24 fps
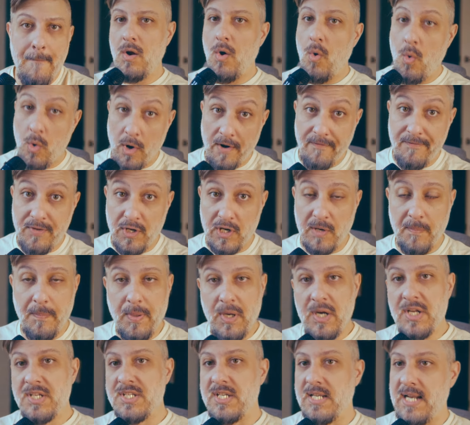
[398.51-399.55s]
Or if you're a
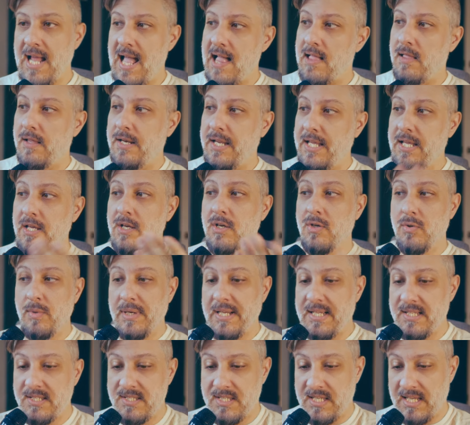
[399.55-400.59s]
personality who
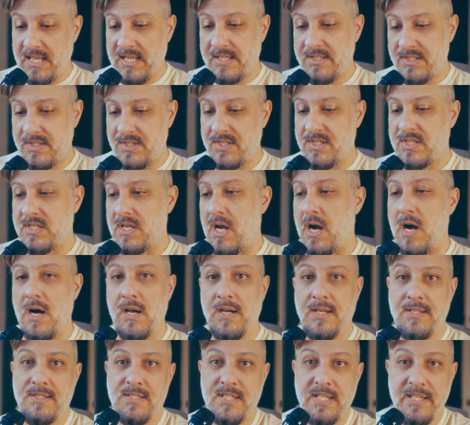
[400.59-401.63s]
exists on
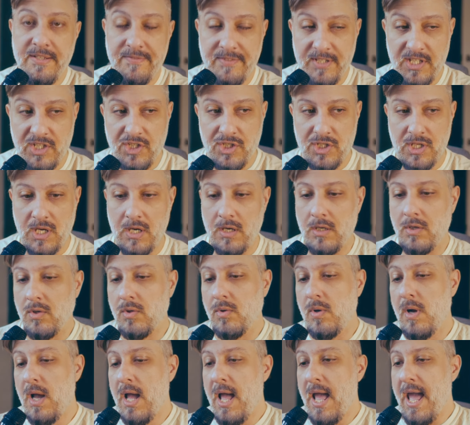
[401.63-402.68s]
a TV
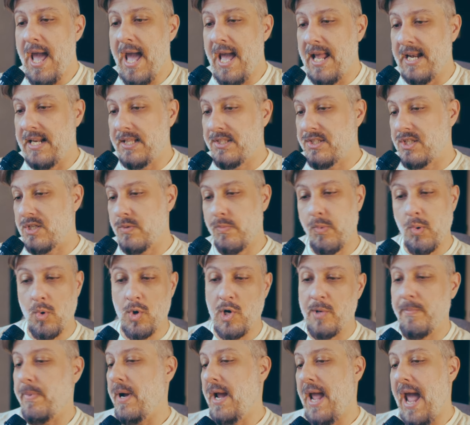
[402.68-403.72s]
show and it's
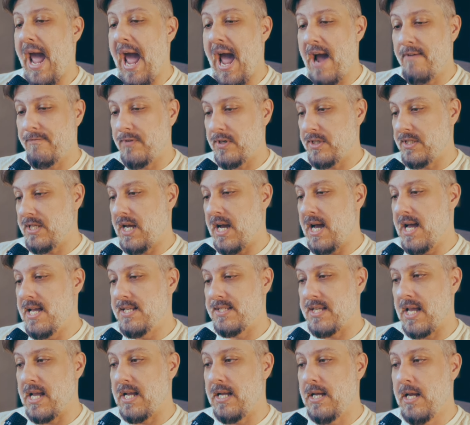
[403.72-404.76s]
supported by
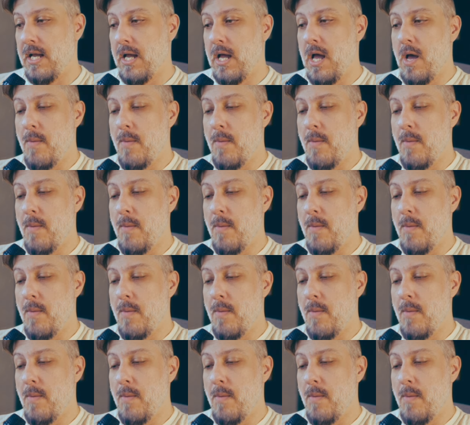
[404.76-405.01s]
advertising,